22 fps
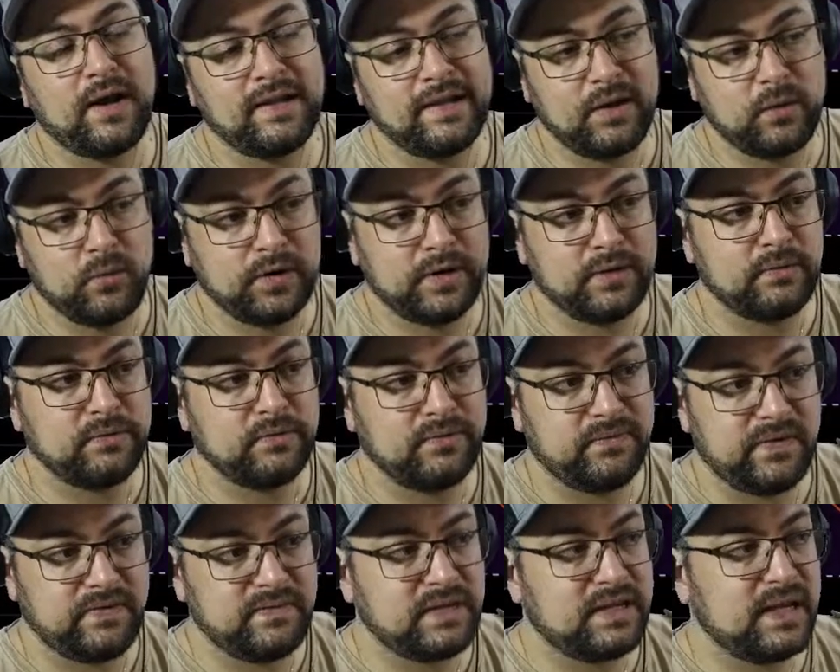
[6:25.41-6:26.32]
and then we
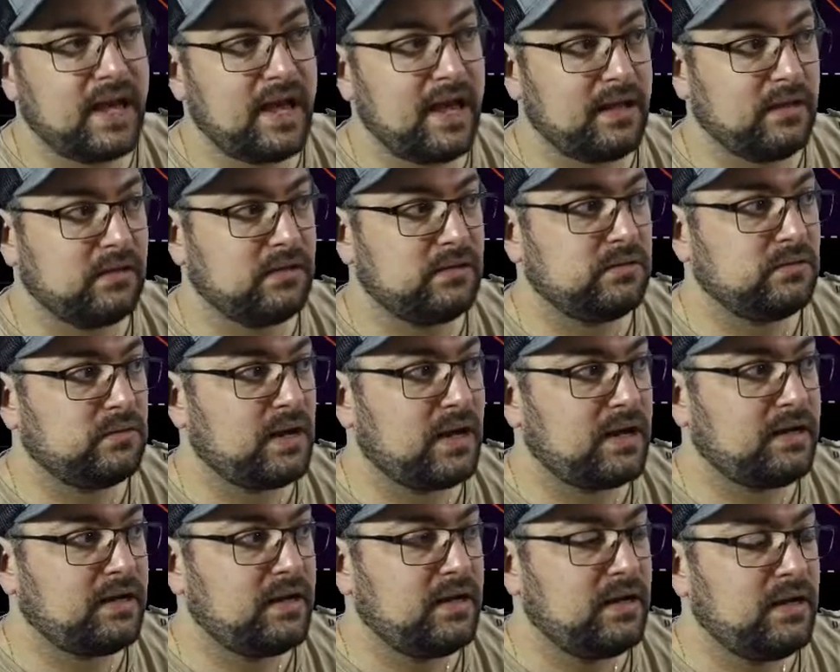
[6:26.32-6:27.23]
50K, hello,
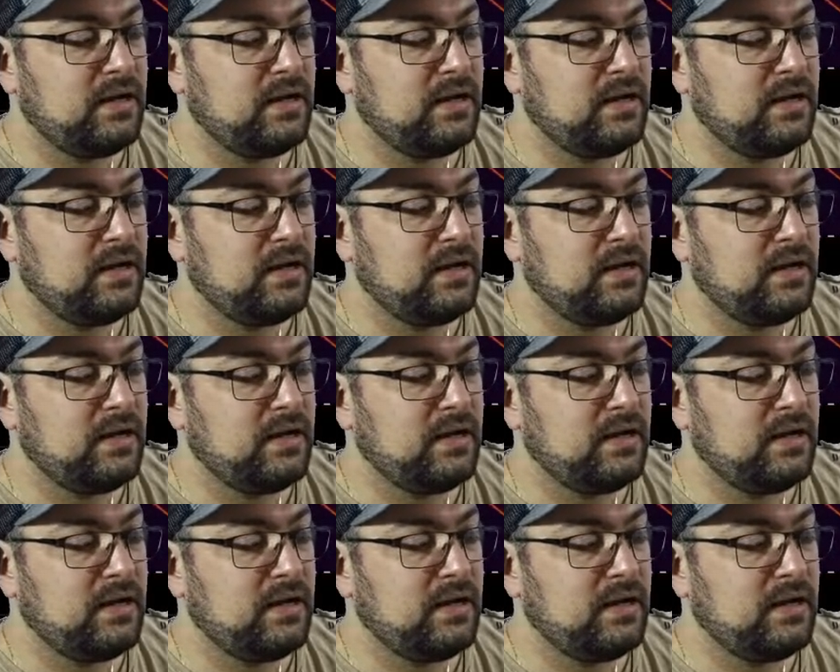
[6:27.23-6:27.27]
right?